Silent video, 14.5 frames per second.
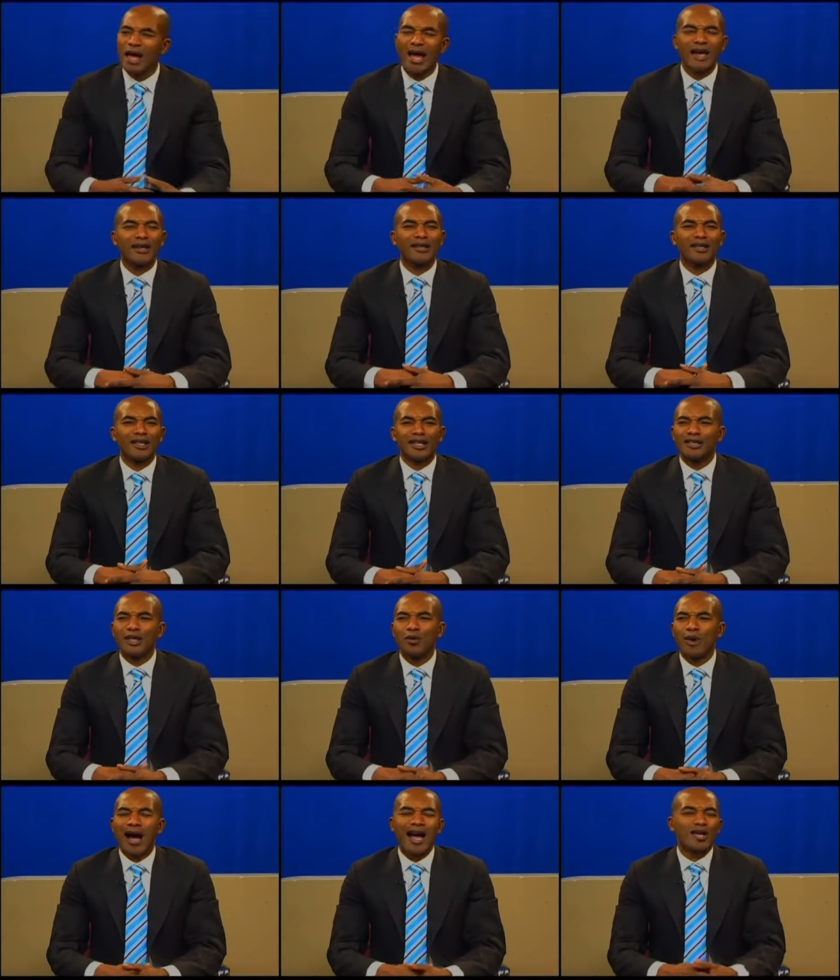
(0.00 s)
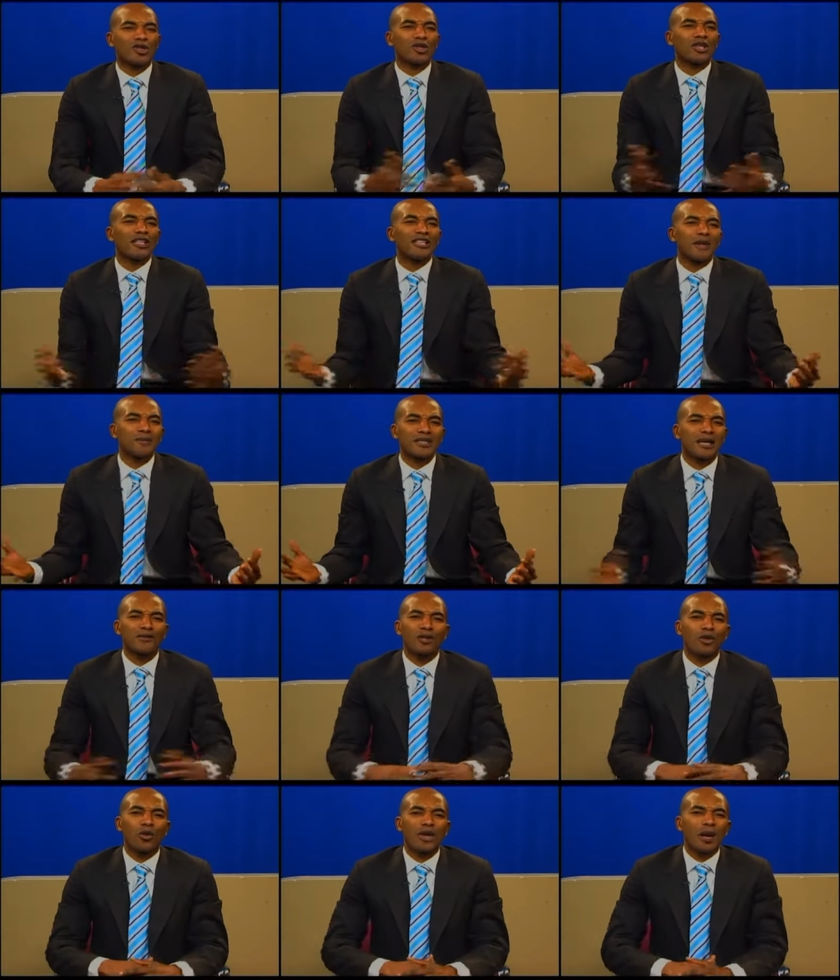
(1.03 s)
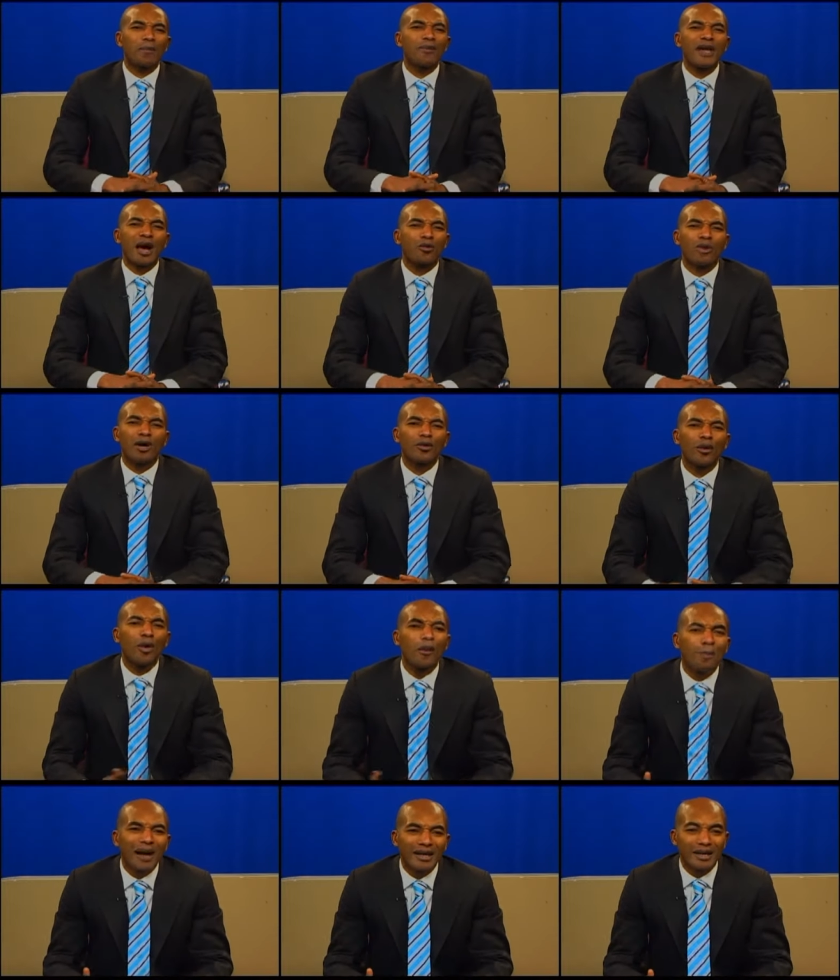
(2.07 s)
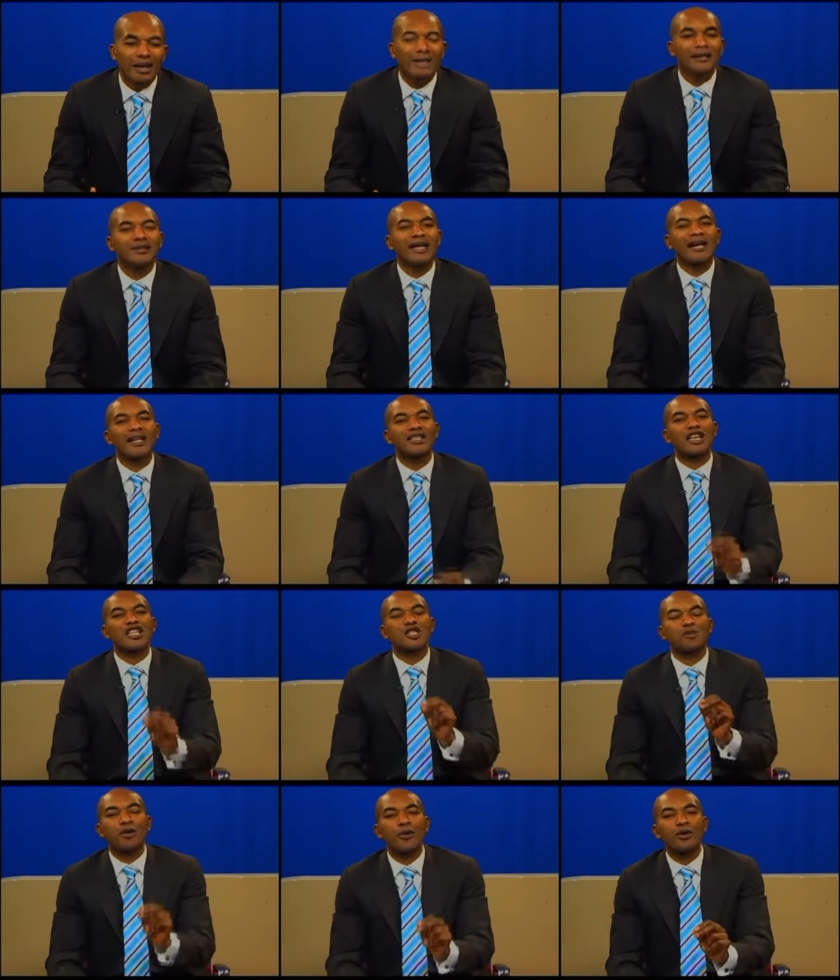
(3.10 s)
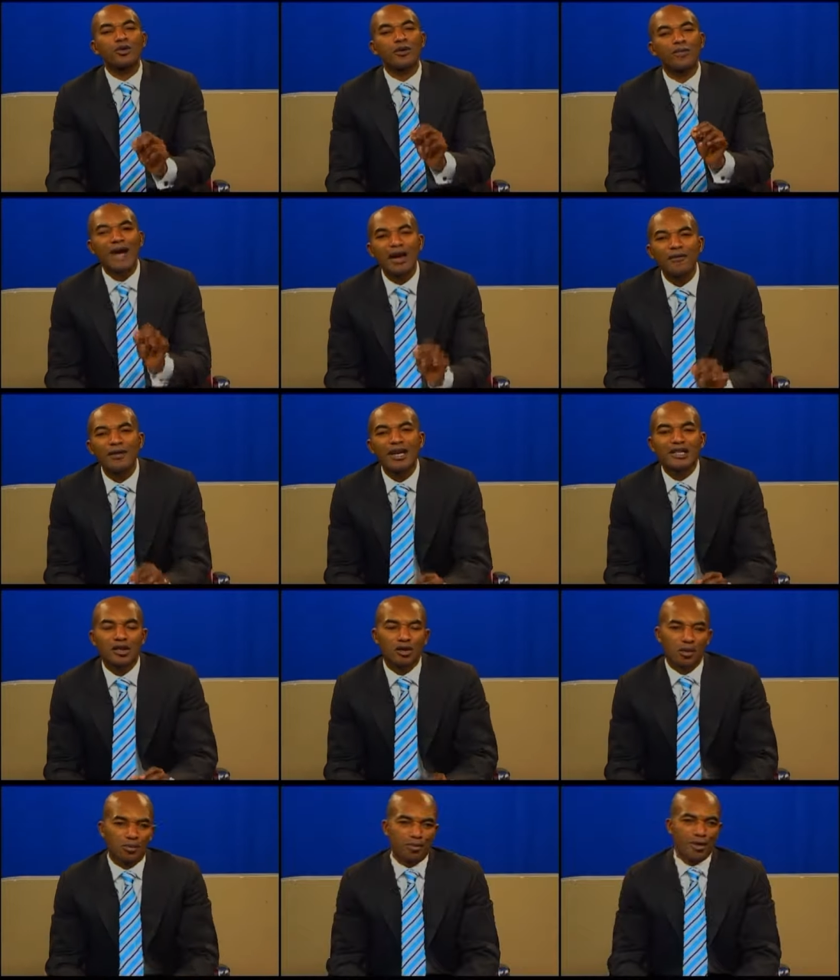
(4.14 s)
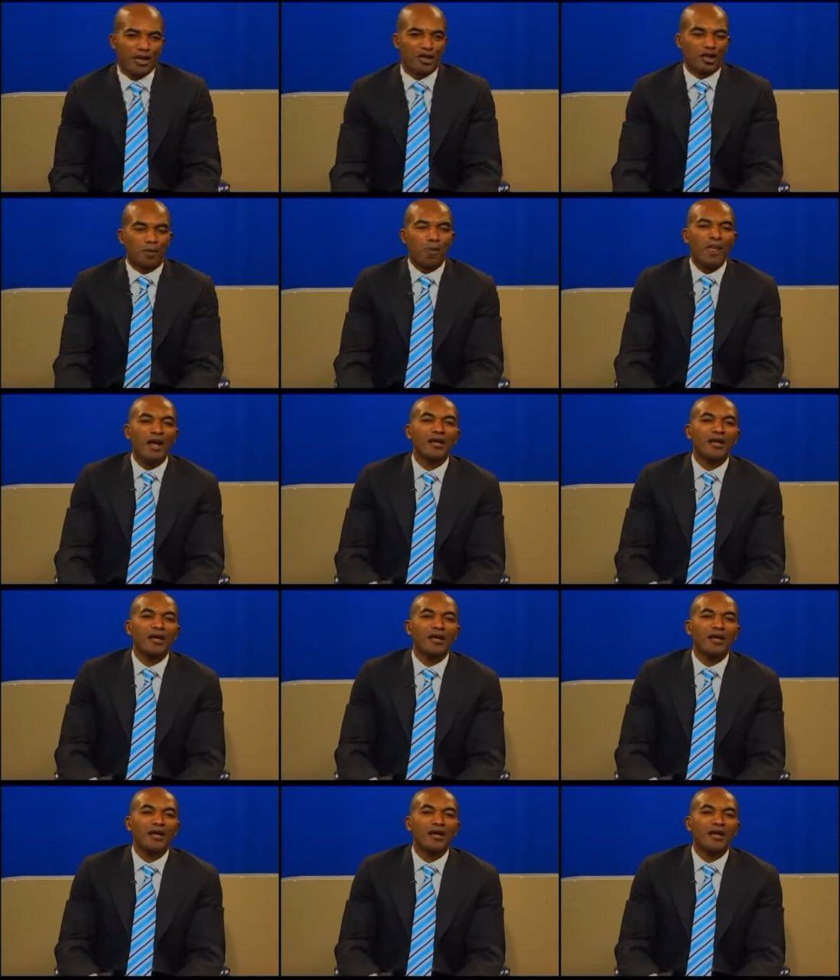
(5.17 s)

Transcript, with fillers: and they will isolate themselves. They don't want to be around nobody. That is the spirit of heaviness in operation.